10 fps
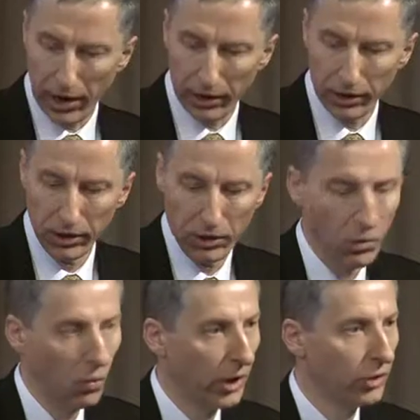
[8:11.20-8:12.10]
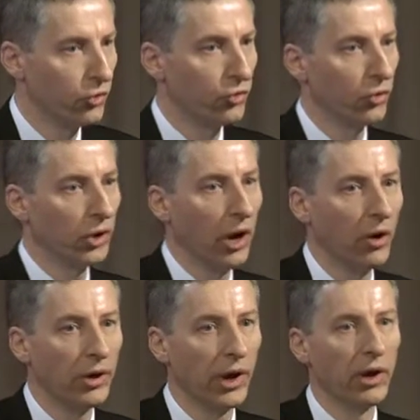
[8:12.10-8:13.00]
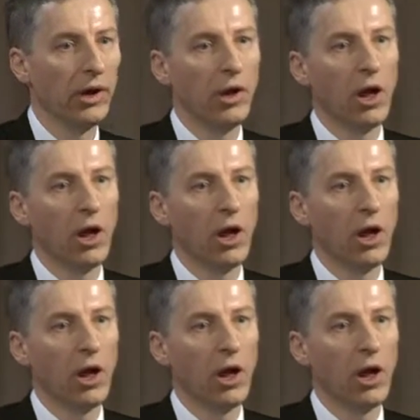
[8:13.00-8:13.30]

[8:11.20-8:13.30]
out where you should go. Now,